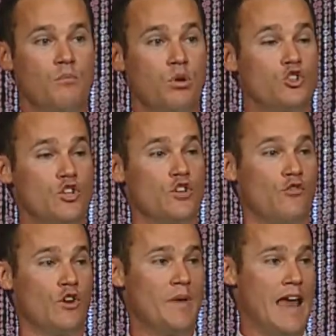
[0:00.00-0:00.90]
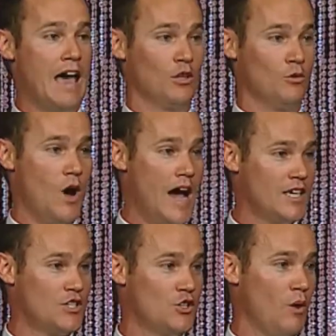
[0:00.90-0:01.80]
Patricia Fripp and Alan
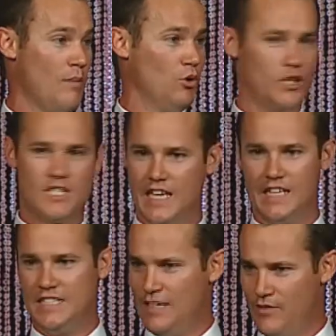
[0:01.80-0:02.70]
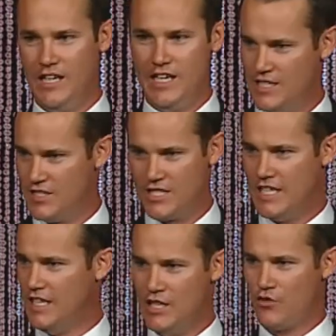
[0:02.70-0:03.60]
Weiss, who I bought a set of DVDs and
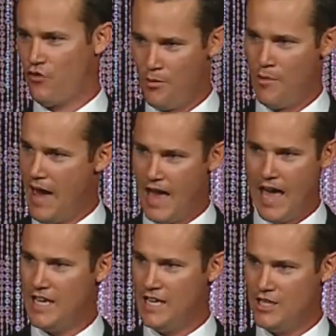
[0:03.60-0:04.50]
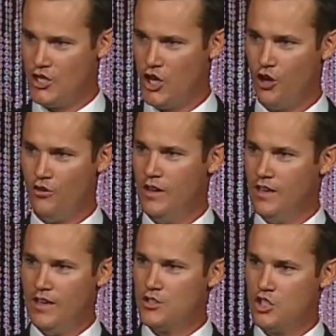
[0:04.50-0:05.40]
CDs from about 8 years ago.
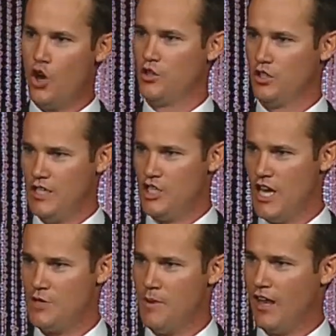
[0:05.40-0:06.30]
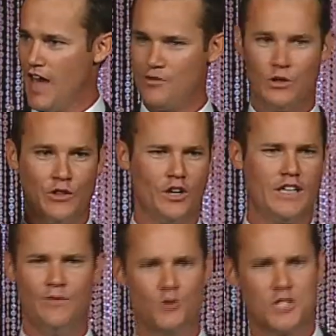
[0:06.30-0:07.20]
Totally changed my life, so I thought
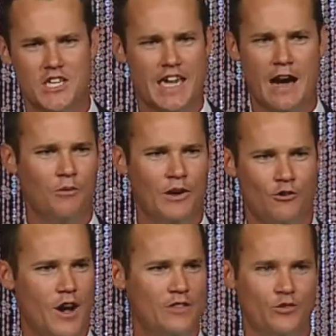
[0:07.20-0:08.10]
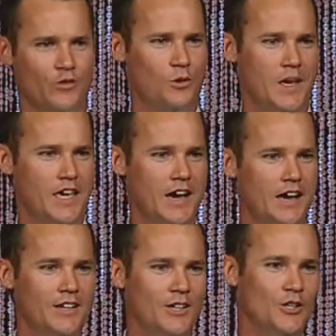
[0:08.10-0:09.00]
I'd give you a sing out whether either of you are
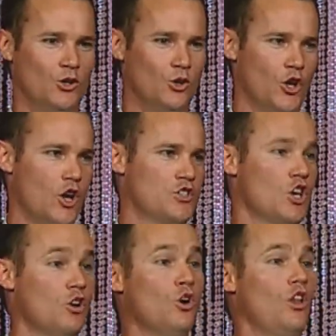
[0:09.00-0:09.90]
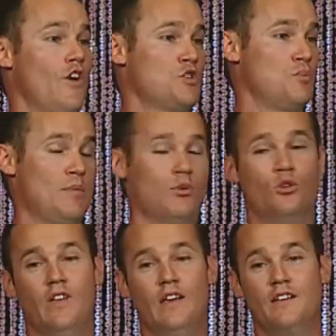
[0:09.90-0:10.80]
here or not. So to all of those
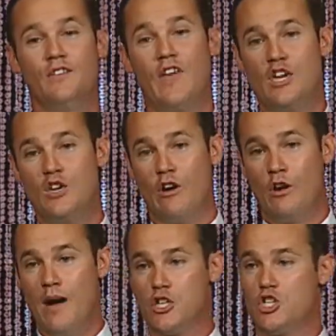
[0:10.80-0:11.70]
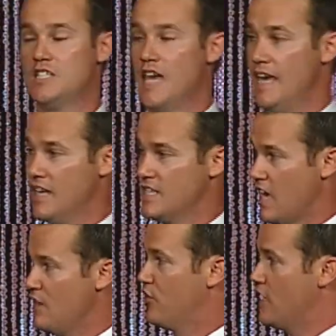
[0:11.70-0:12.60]
people, thank you very much, and to
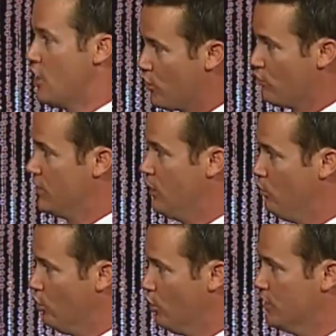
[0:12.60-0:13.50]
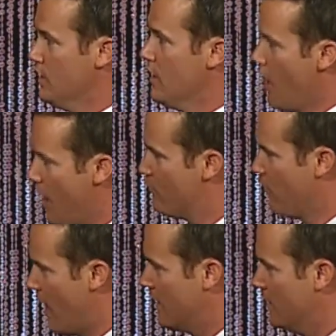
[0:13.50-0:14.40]
NSA for the honour and the award. I'm
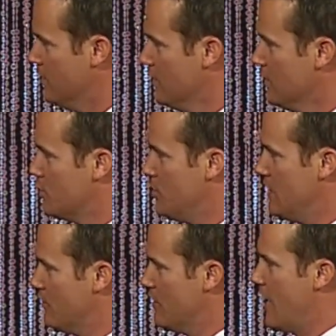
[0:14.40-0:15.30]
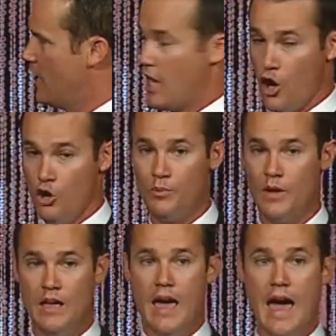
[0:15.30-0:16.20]
flattered to be given that, and I hope,
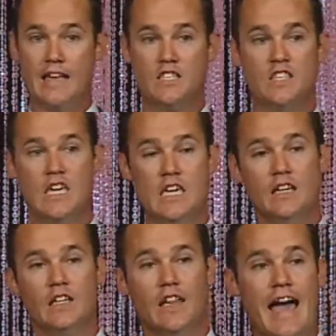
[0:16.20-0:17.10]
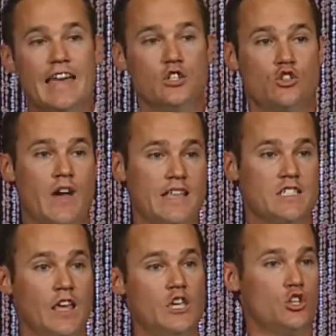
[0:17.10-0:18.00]
as the Latin
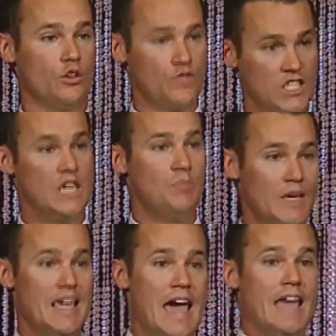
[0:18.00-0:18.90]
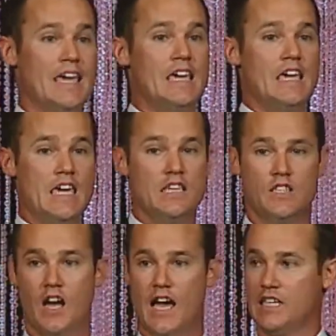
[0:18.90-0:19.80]
translation of CPAE is,
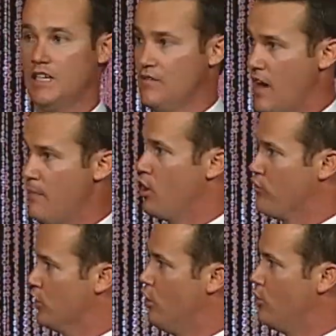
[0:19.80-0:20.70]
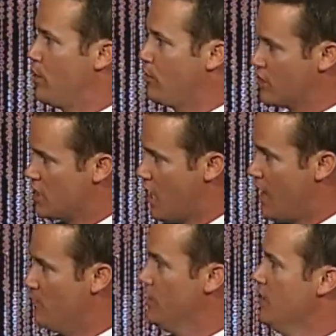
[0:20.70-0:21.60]
that I can live up over a long period of
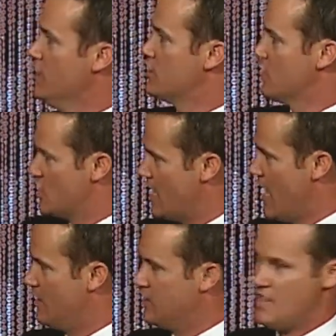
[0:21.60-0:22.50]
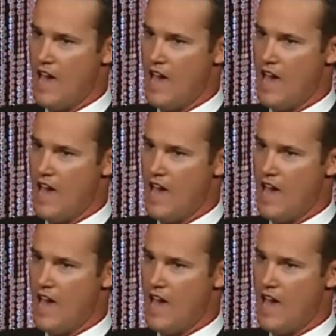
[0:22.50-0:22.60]
time to the standards